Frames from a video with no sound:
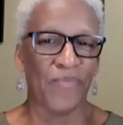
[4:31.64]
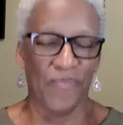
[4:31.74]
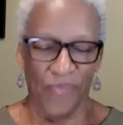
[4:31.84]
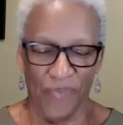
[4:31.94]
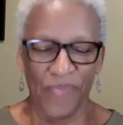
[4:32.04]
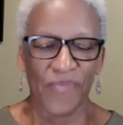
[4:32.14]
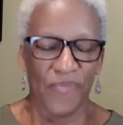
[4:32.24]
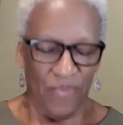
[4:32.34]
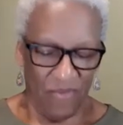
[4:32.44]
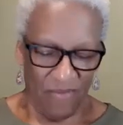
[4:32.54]

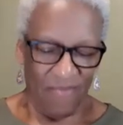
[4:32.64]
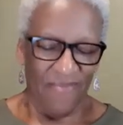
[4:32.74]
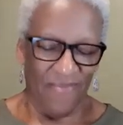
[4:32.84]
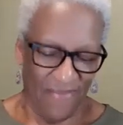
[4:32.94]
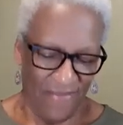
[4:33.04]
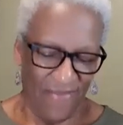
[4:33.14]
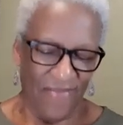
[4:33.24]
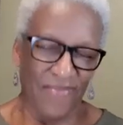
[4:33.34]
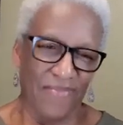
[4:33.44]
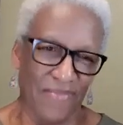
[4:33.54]

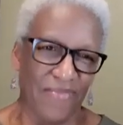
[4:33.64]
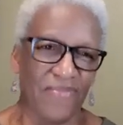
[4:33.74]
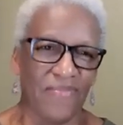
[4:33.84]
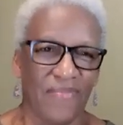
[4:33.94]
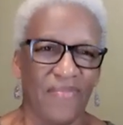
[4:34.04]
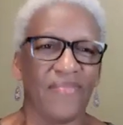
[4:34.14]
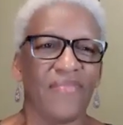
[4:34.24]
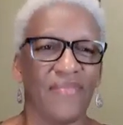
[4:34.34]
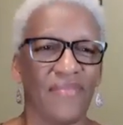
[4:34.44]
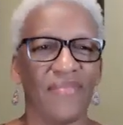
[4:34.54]

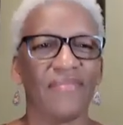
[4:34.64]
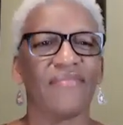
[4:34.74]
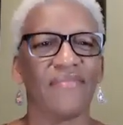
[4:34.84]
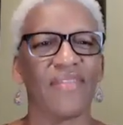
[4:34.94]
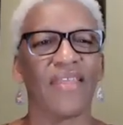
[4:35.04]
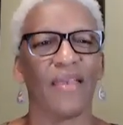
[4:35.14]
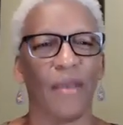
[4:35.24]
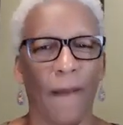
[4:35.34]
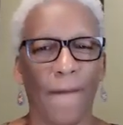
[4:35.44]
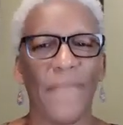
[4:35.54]

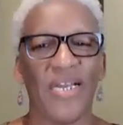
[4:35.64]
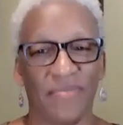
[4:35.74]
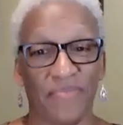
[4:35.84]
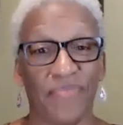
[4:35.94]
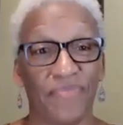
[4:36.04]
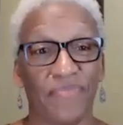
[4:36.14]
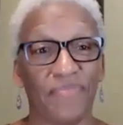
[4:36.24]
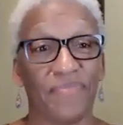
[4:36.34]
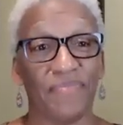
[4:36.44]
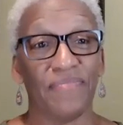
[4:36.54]

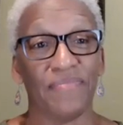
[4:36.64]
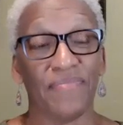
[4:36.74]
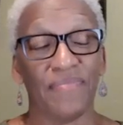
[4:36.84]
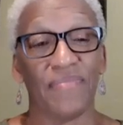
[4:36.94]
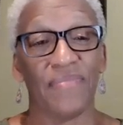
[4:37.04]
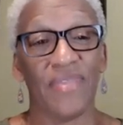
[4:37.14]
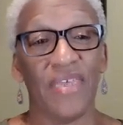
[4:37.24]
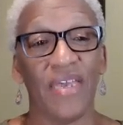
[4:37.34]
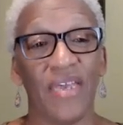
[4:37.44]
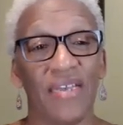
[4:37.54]

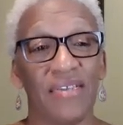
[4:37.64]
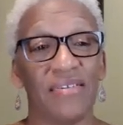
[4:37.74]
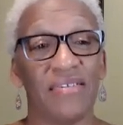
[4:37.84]
No words are spoken by the person on screen.